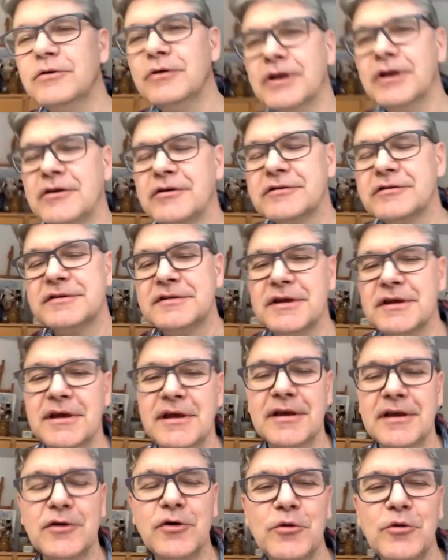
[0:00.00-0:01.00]
a lot,
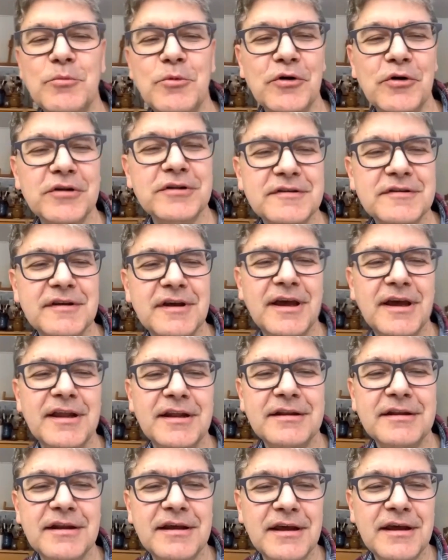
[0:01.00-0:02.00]
cobalt,
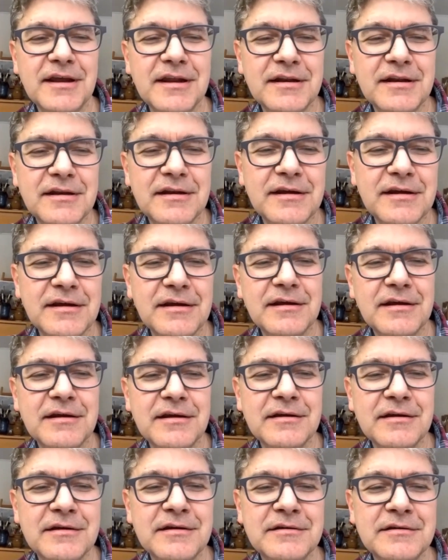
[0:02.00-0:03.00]
and
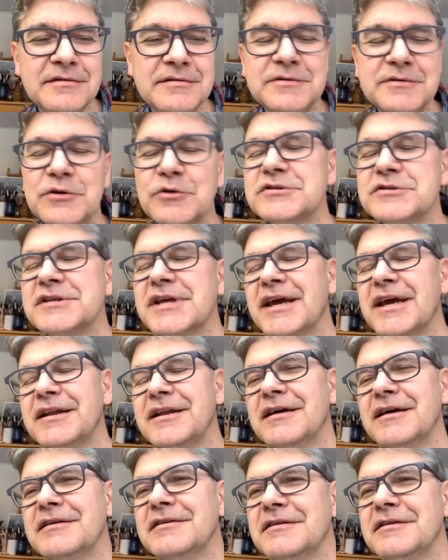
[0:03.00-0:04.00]
raw
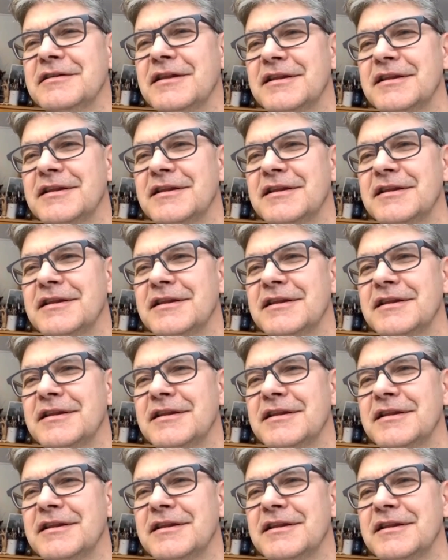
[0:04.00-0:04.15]
sienna.